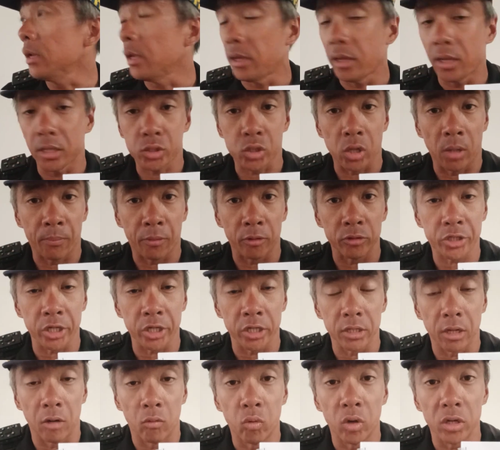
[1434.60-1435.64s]
As you're
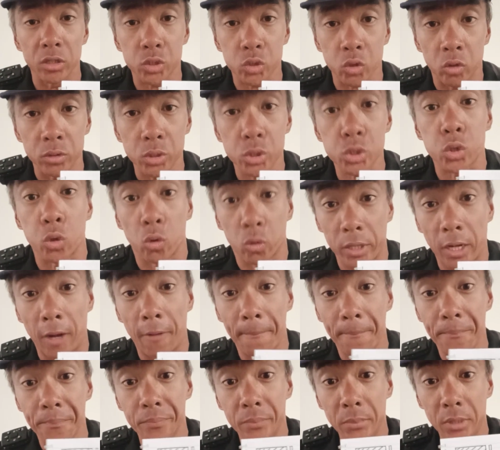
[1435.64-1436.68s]
approaching the work zone, slow down
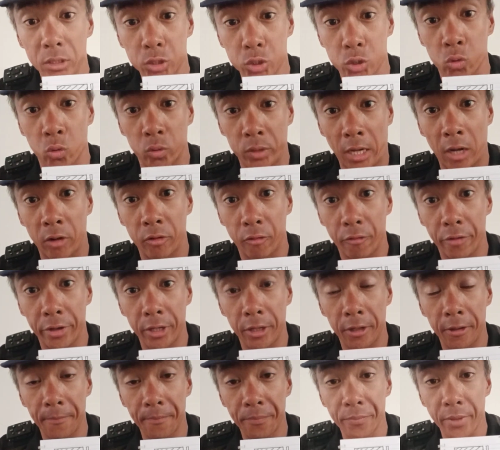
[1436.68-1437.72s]

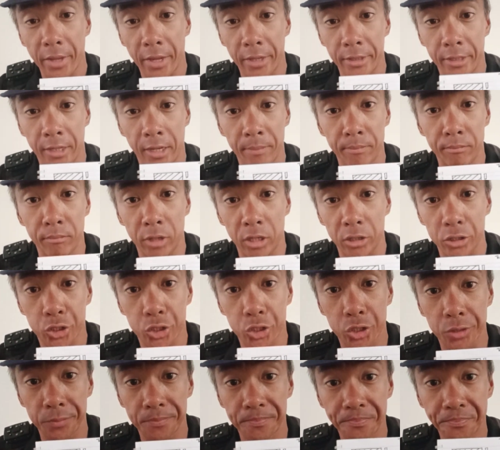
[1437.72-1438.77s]
already, and then
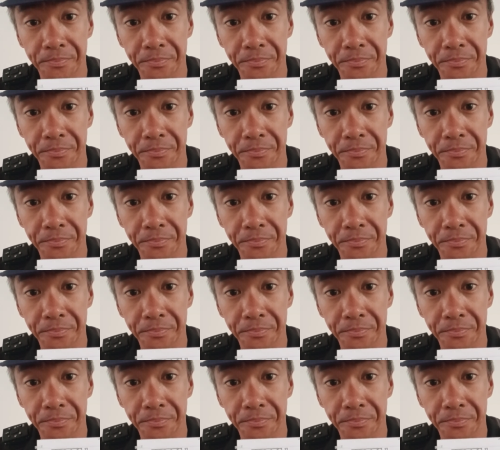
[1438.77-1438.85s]
merge.